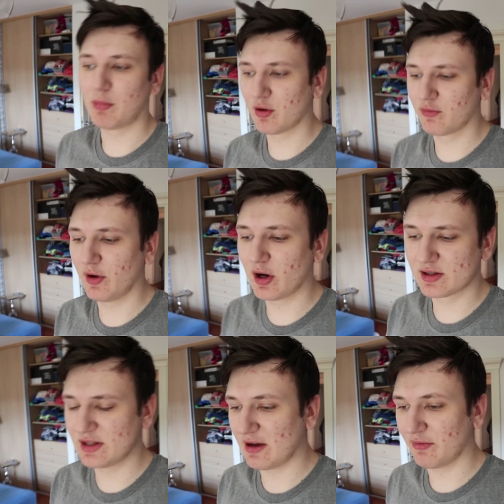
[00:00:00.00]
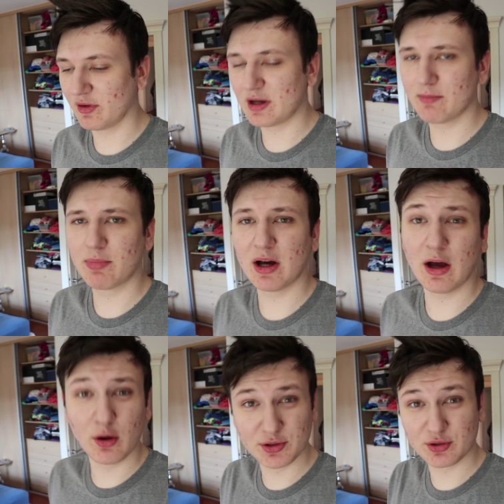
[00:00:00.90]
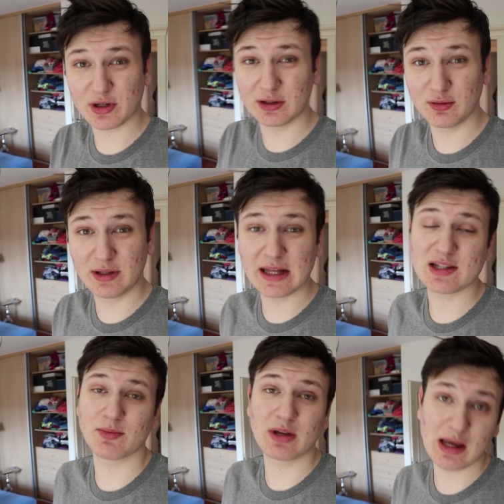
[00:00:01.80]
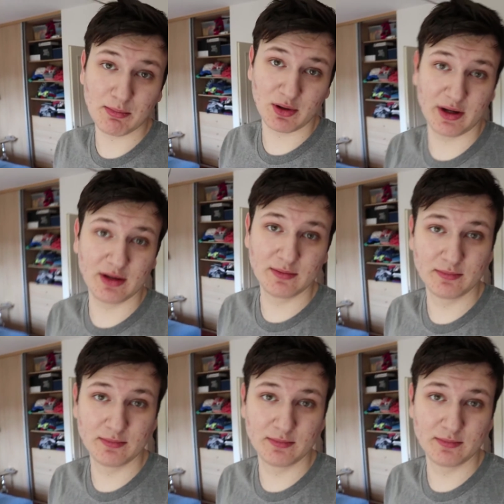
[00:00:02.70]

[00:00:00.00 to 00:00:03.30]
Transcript: more vlogs definitely, but I also try to get some gameplay.